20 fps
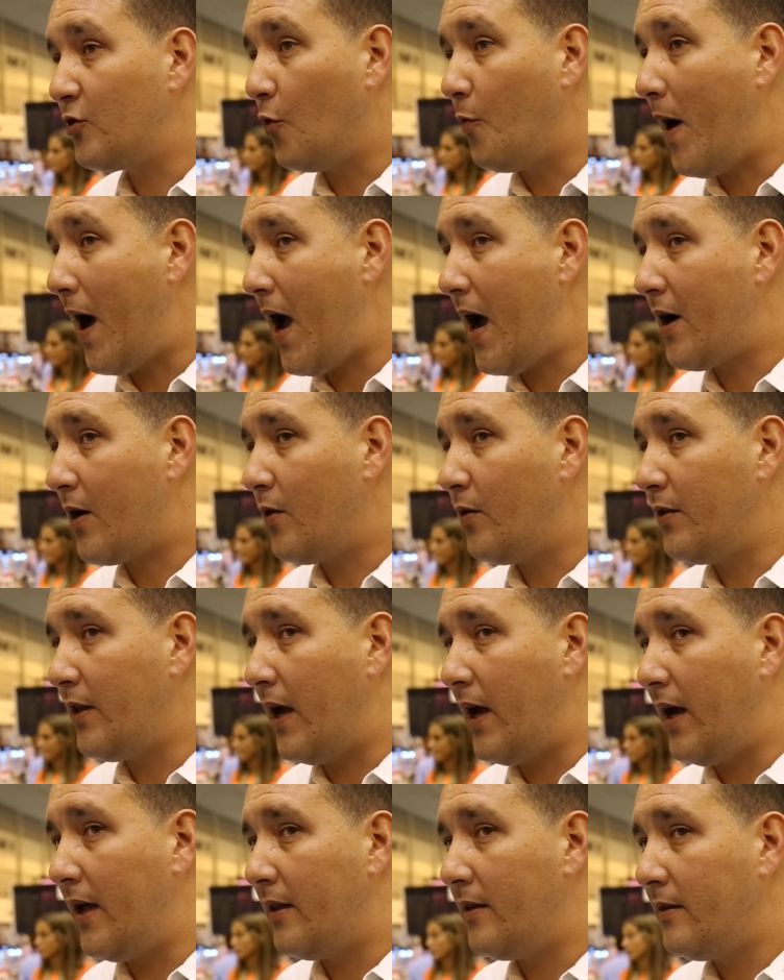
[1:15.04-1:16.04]
tobacco
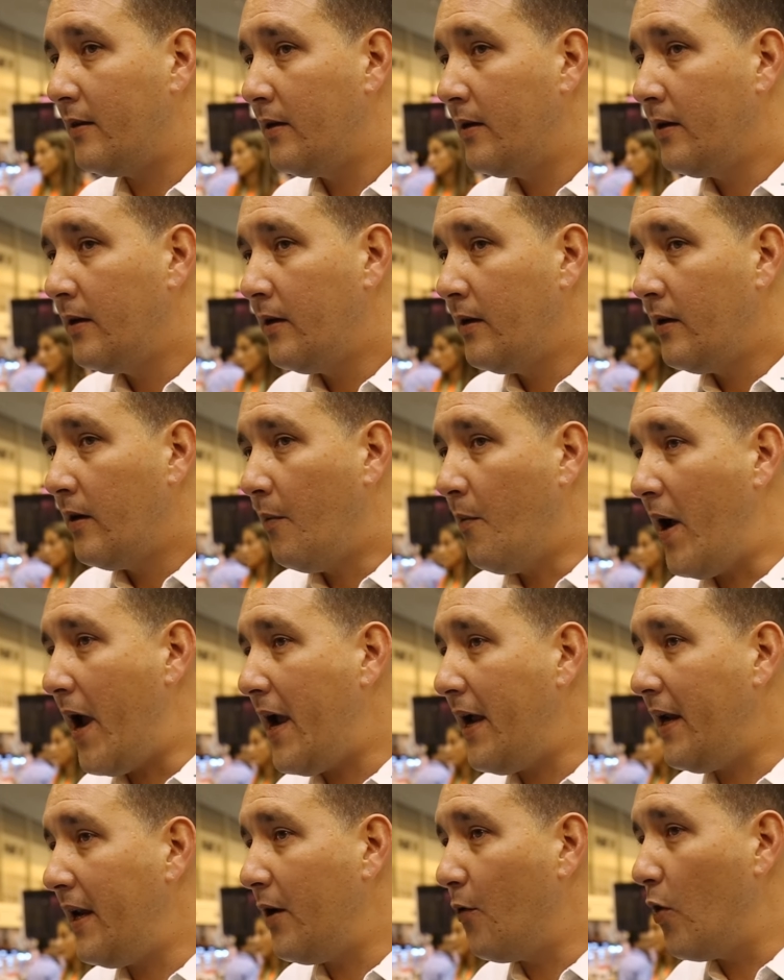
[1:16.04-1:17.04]
that
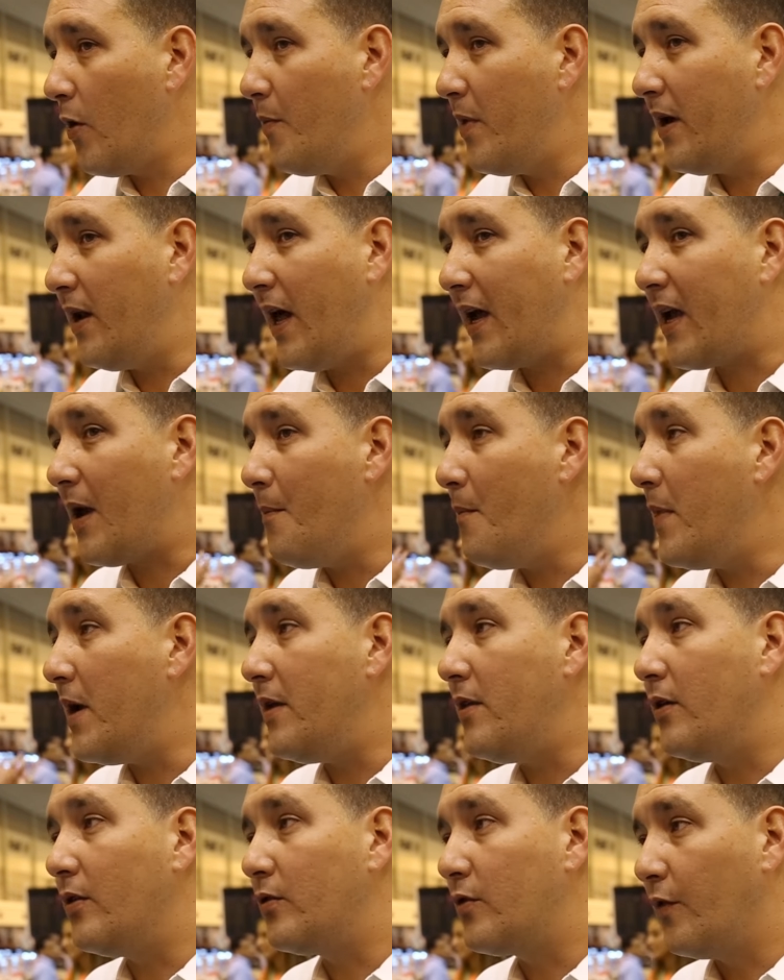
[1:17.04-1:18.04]
mainly would be like a
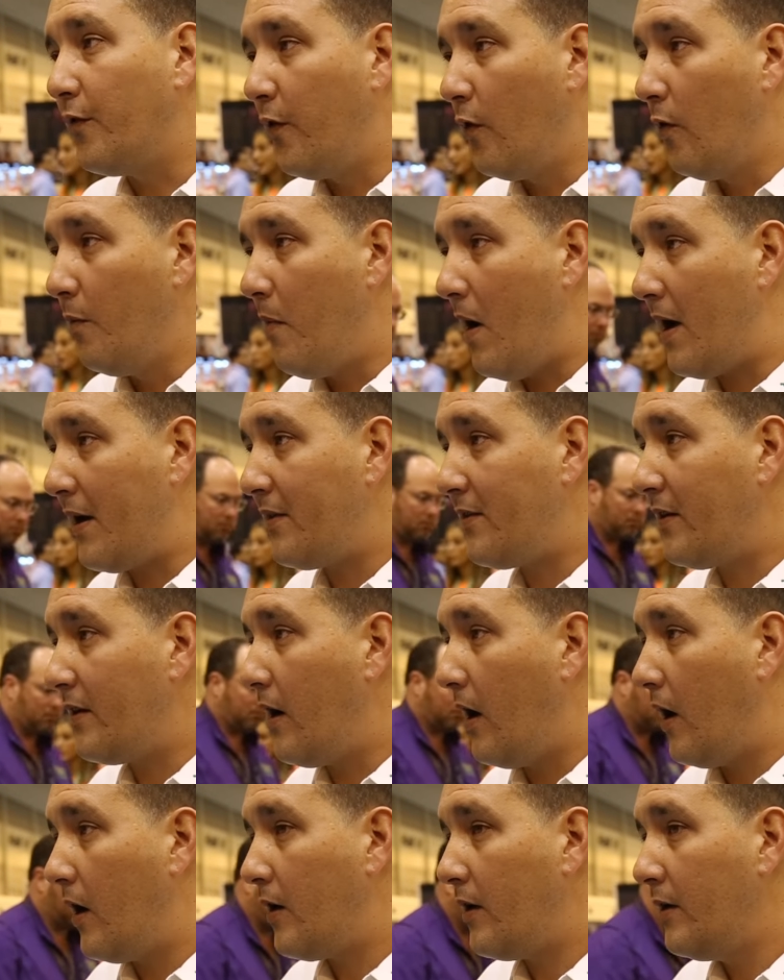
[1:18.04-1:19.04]
medium to full body
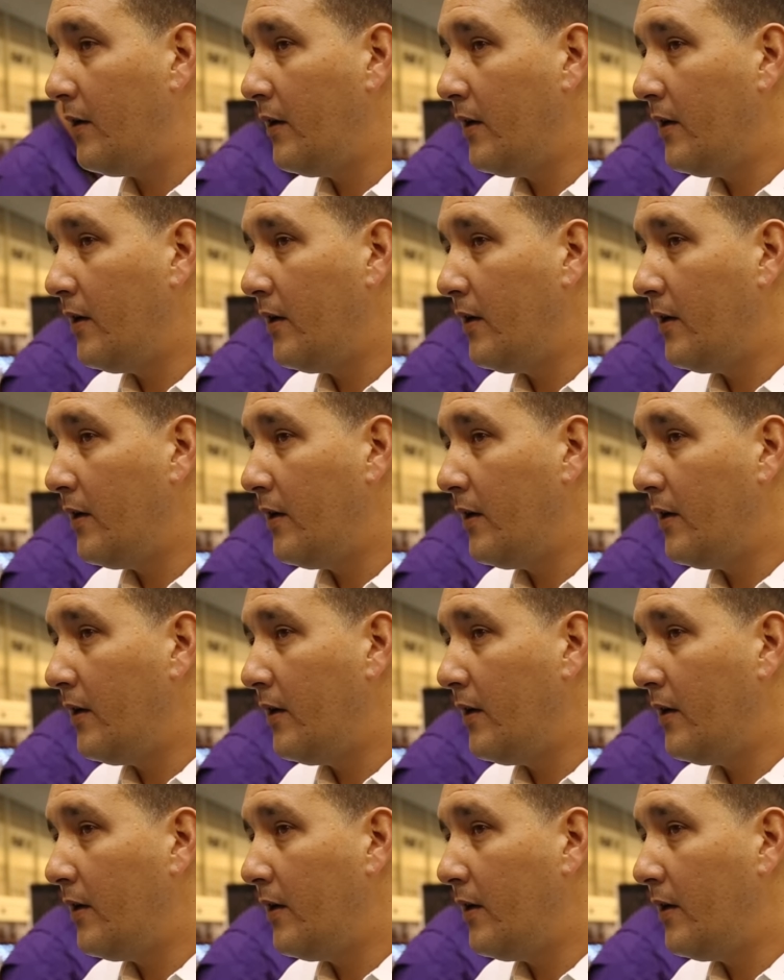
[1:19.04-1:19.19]
cigar,